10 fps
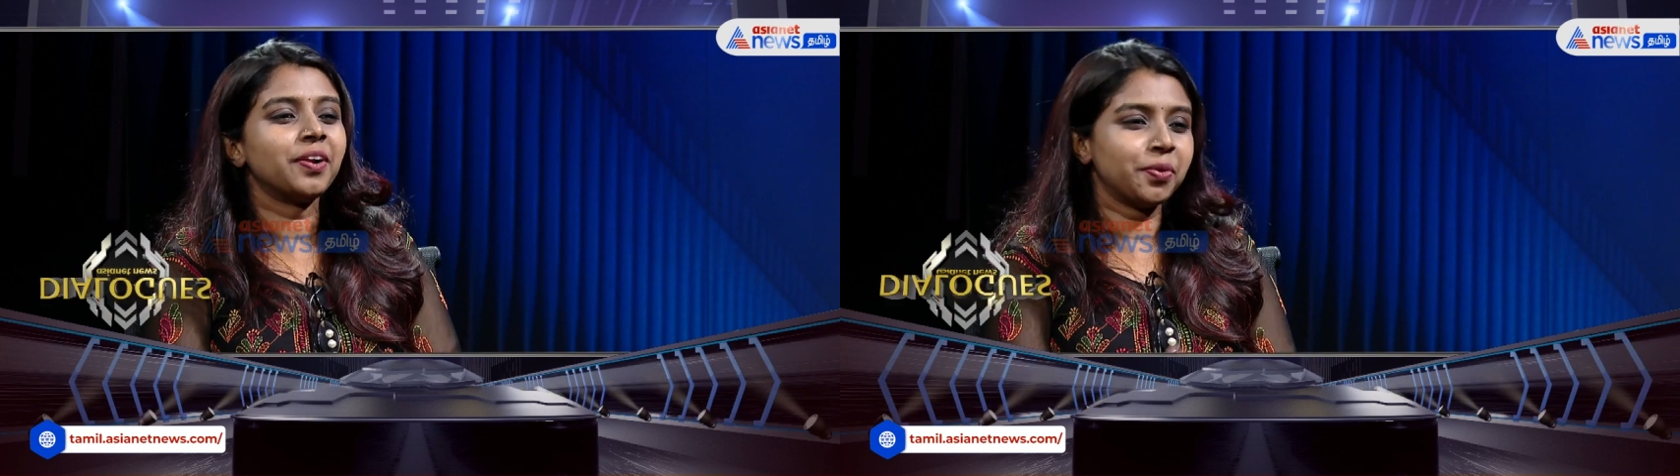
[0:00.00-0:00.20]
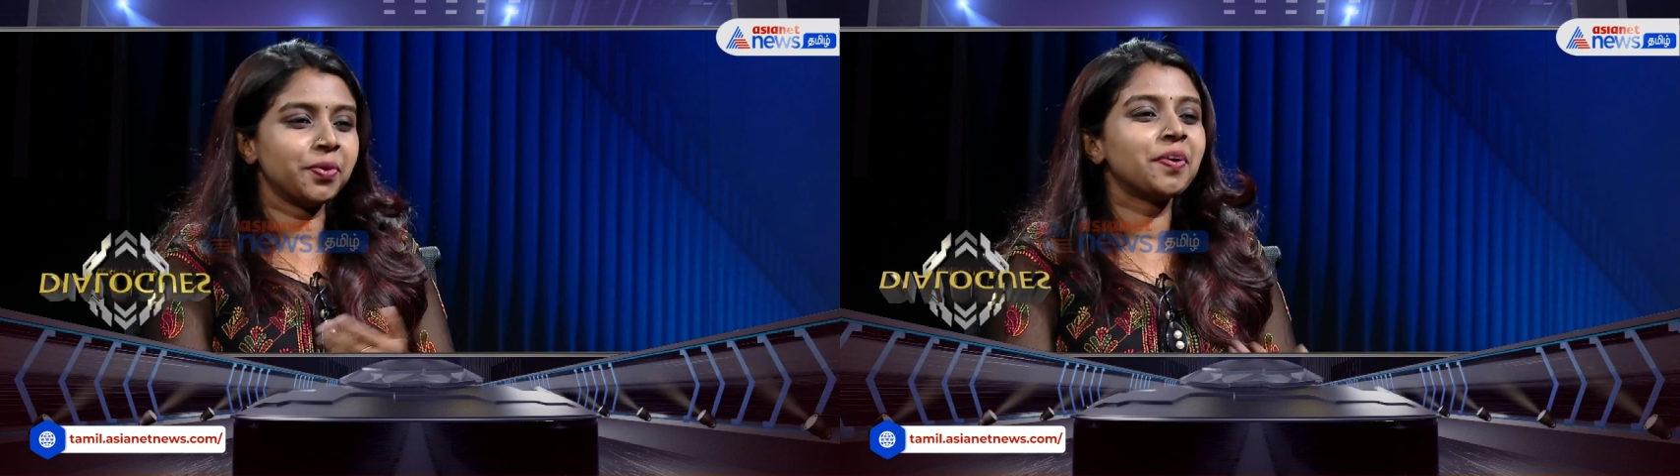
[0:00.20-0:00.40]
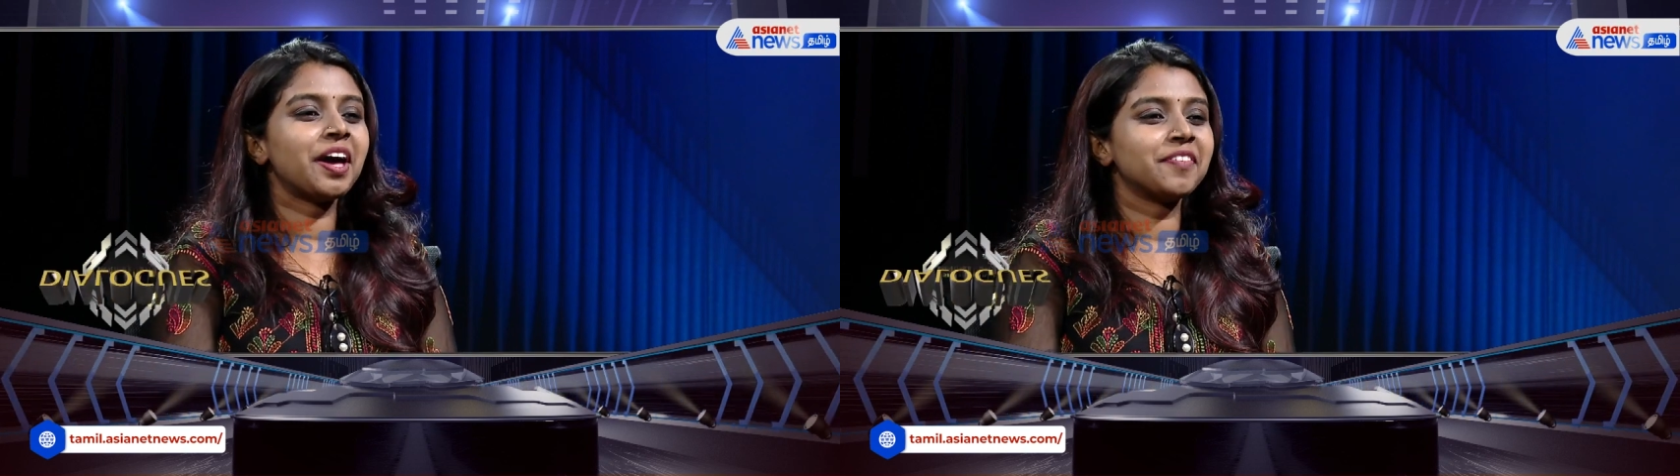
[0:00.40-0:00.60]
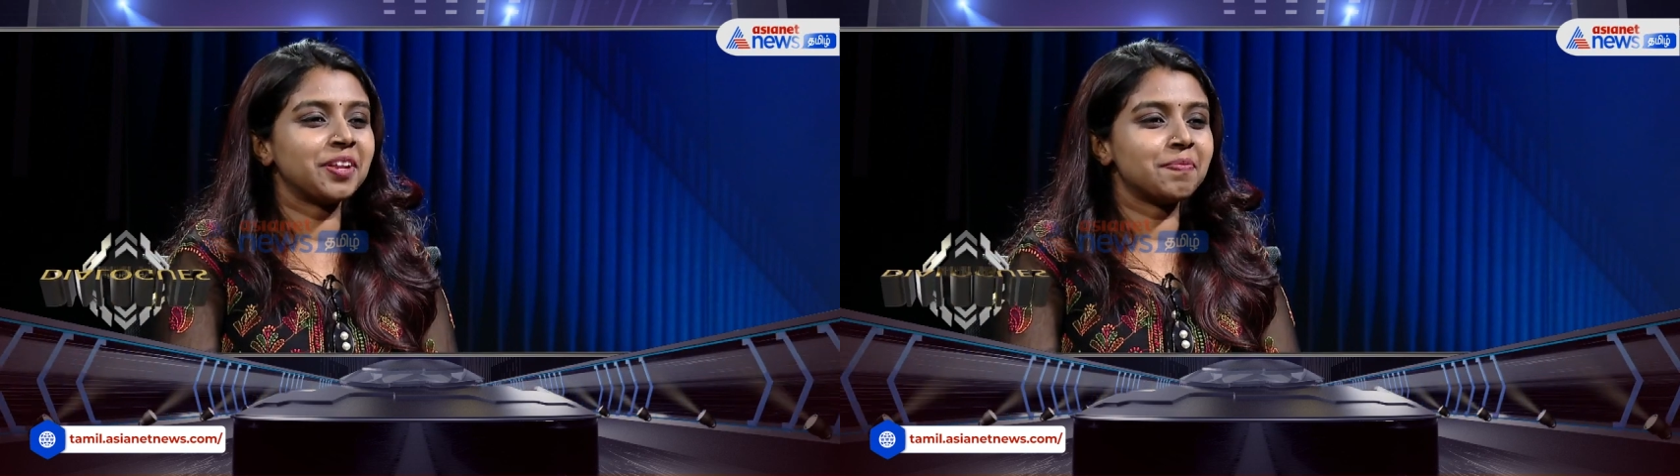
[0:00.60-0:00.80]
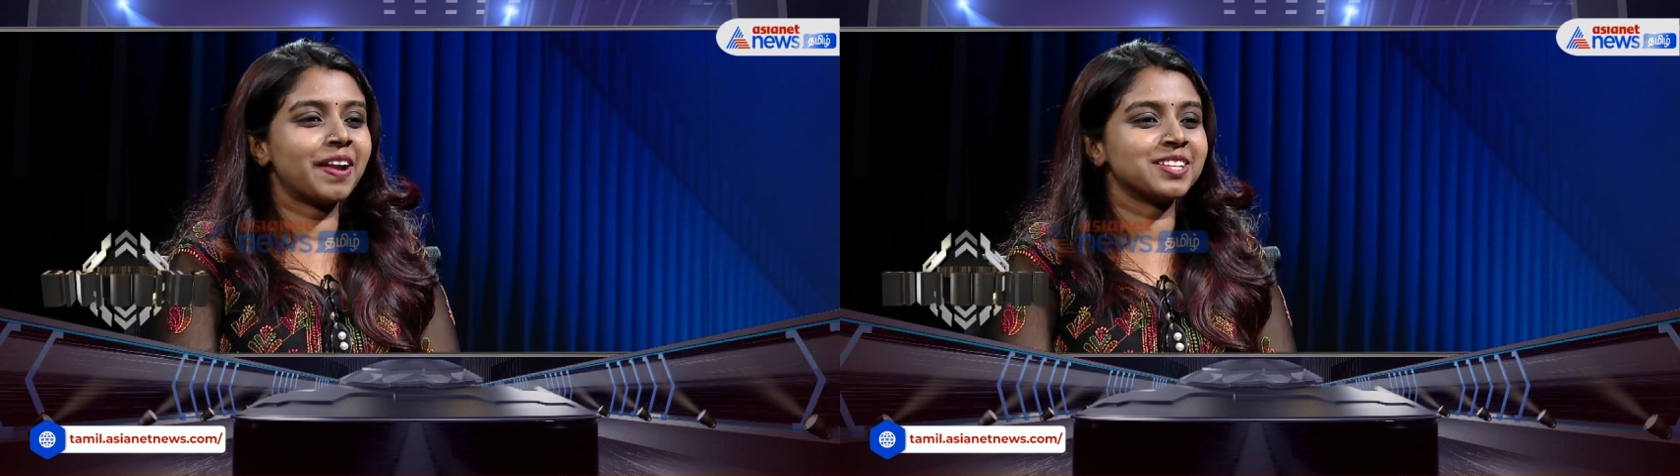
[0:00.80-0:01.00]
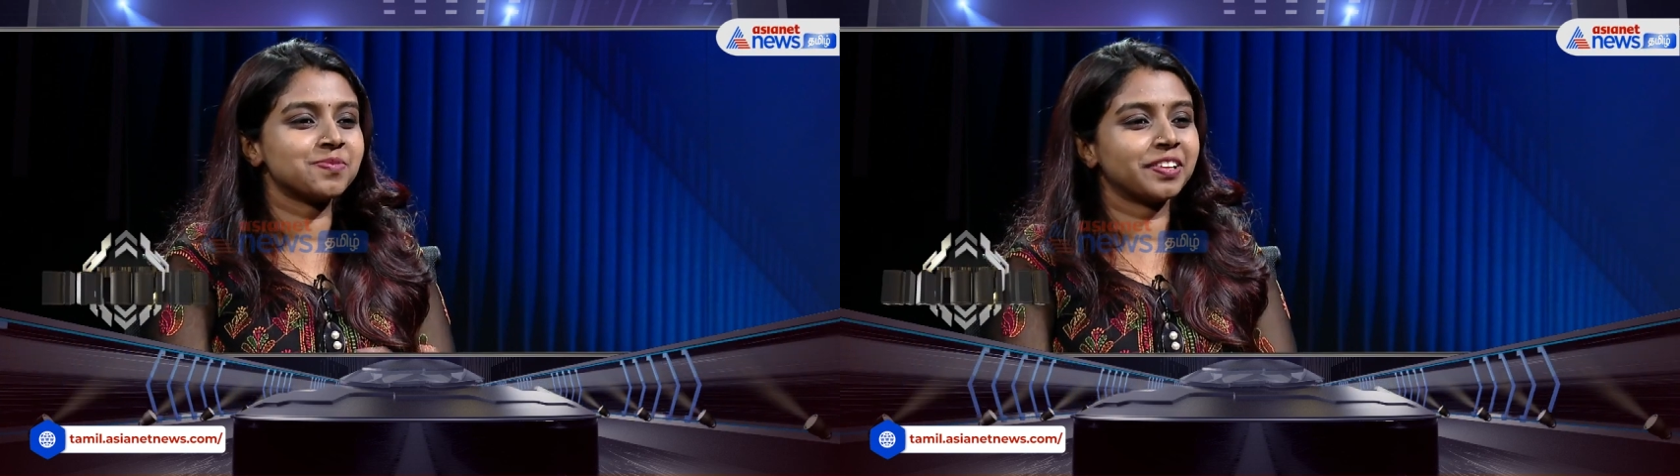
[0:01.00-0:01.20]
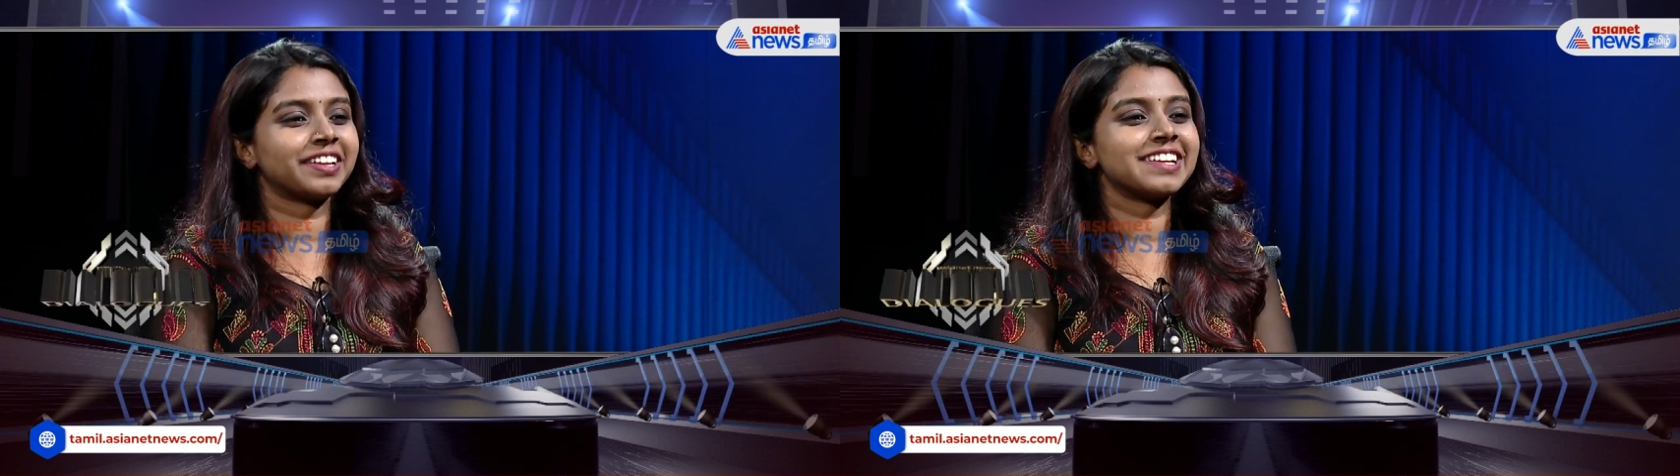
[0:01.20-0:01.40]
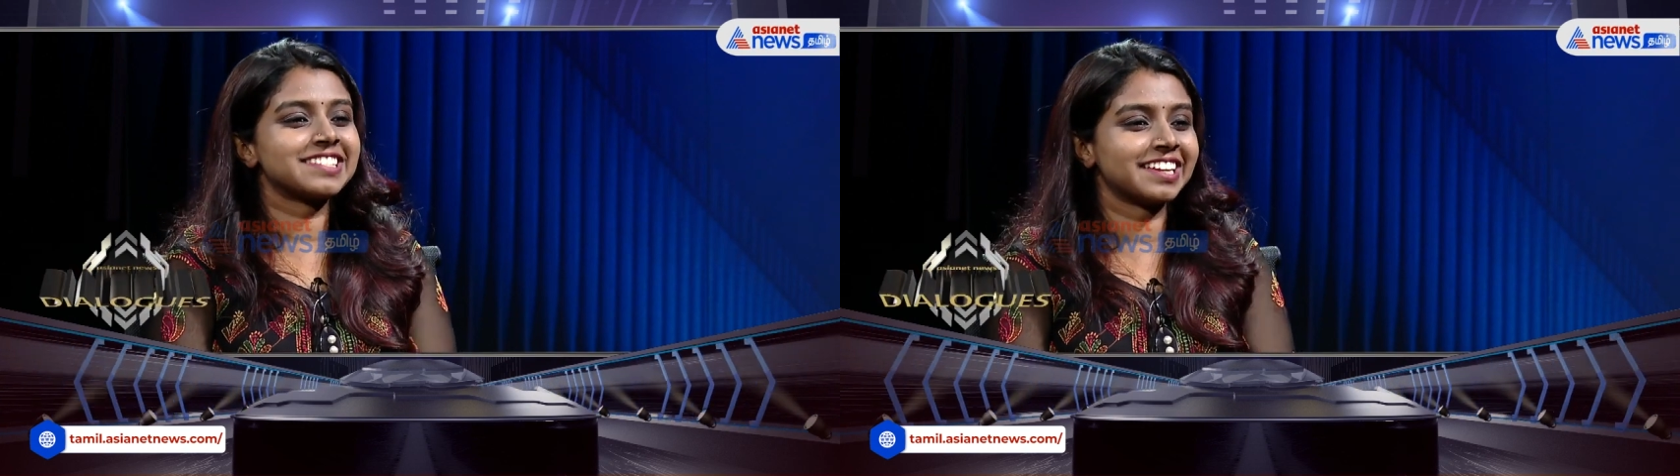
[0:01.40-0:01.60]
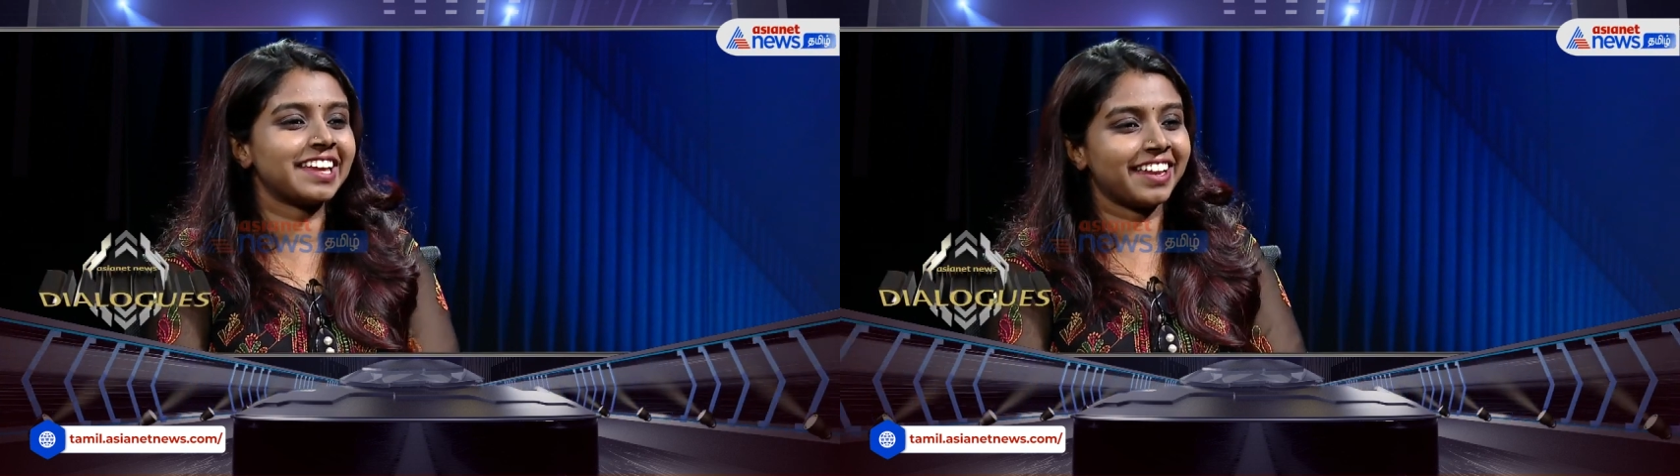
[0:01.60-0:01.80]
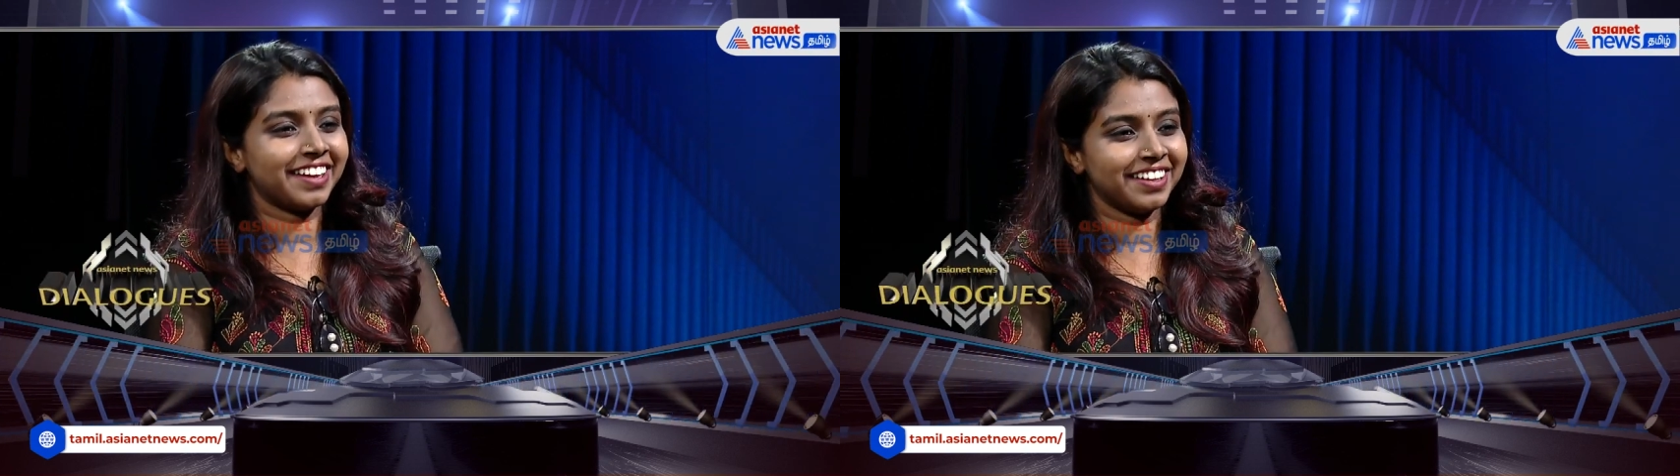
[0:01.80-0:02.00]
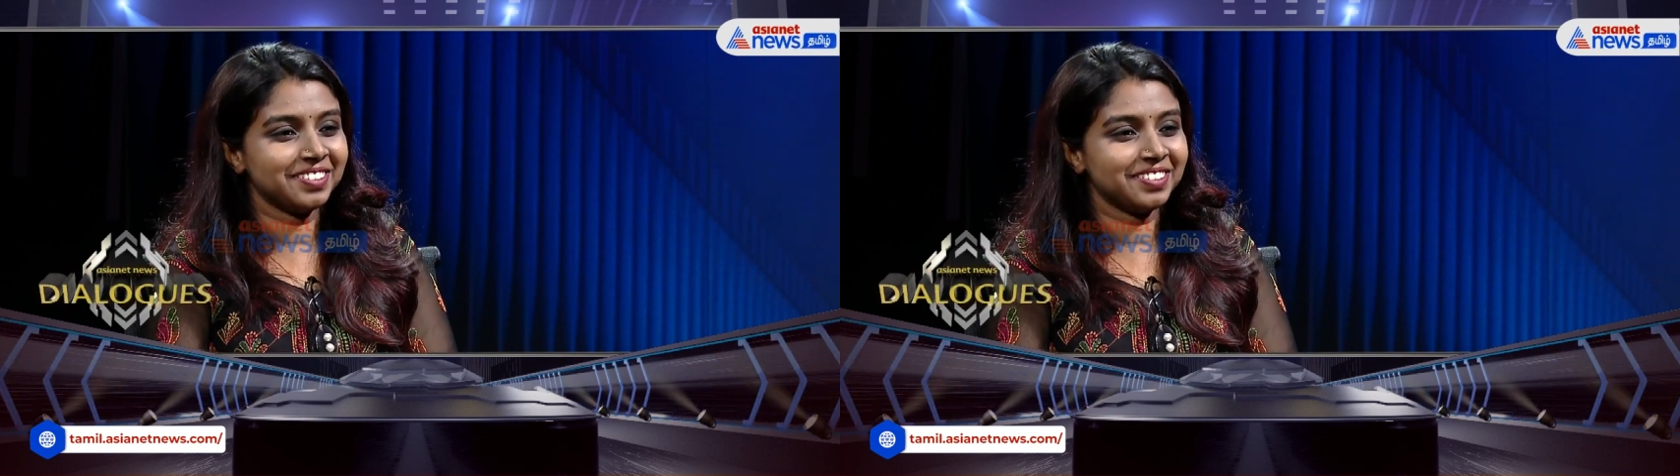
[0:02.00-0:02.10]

do you have any plans for the kids in Kerala?